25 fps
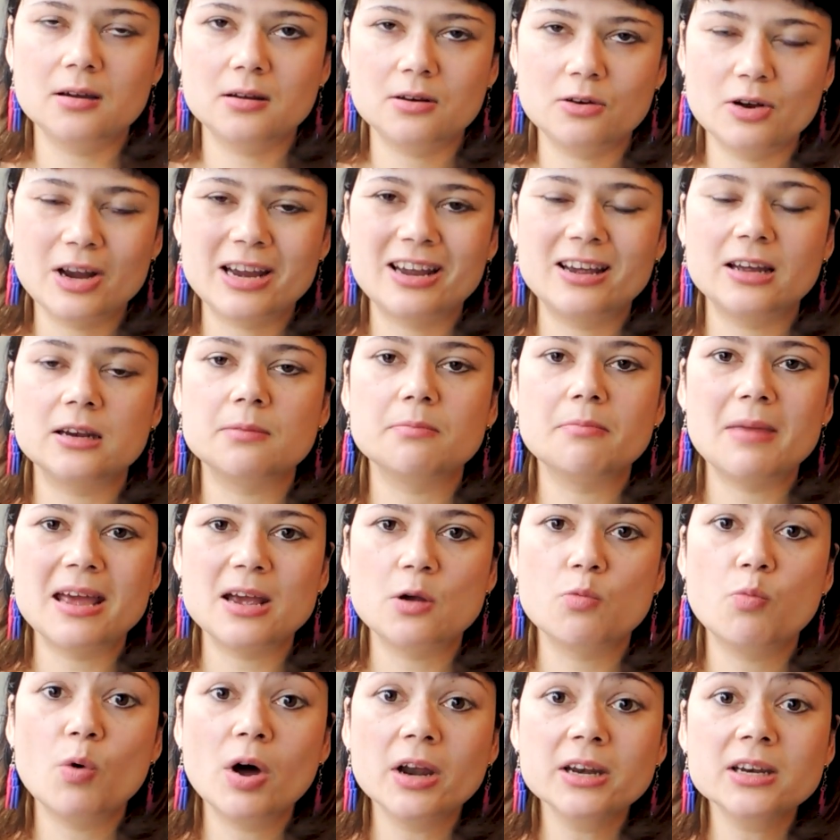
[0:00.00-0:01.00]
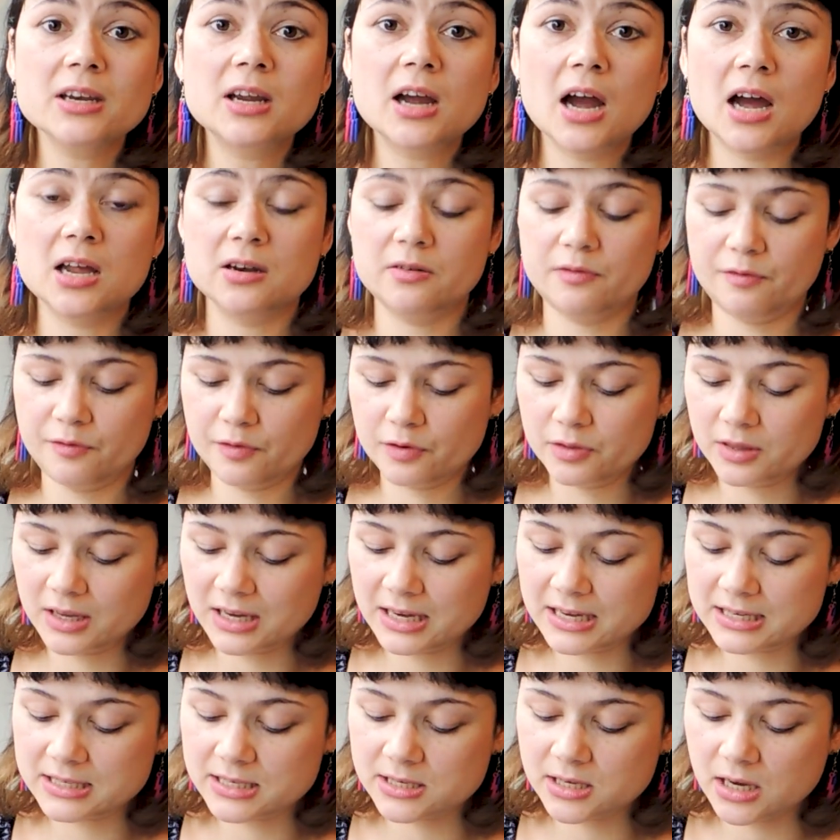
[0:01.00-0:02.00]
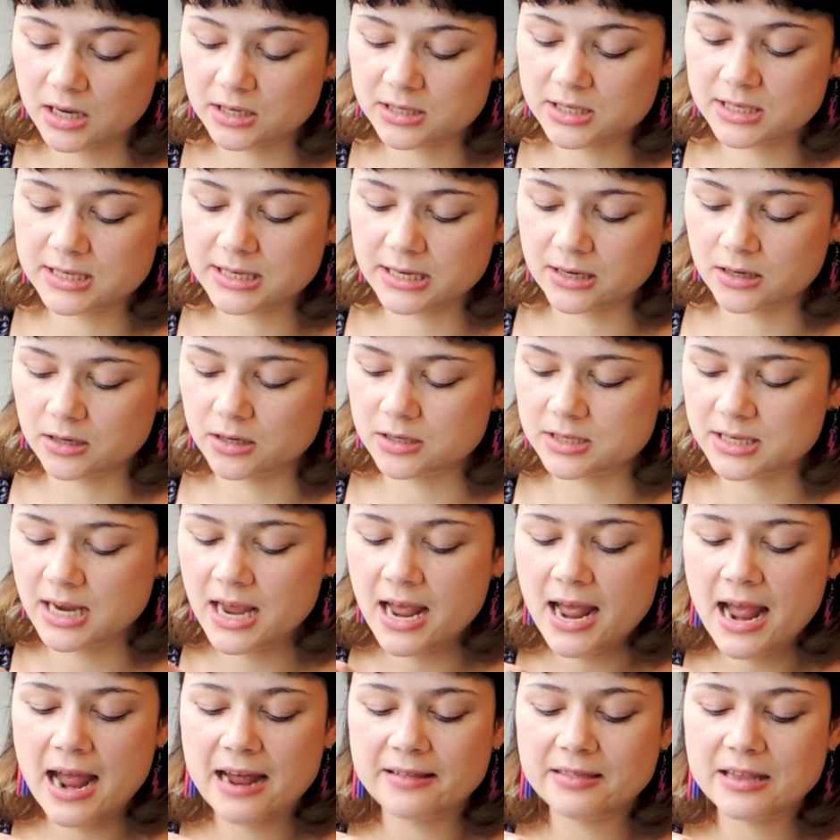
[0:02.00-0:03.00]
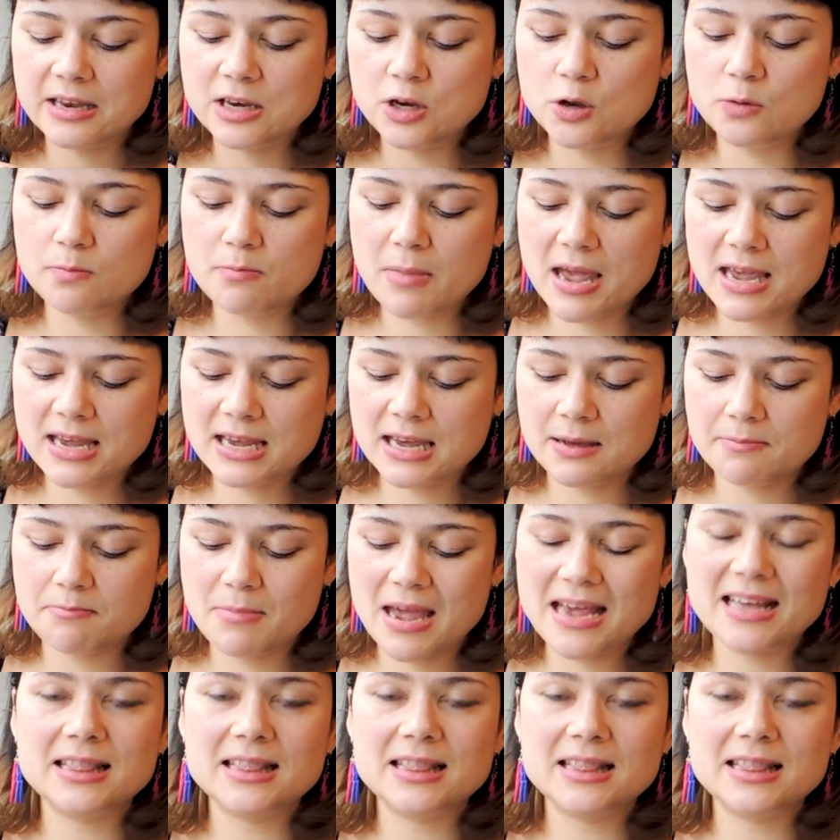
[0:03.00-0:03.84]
Cricut make one cut for the kiss cut stickers, and then you make it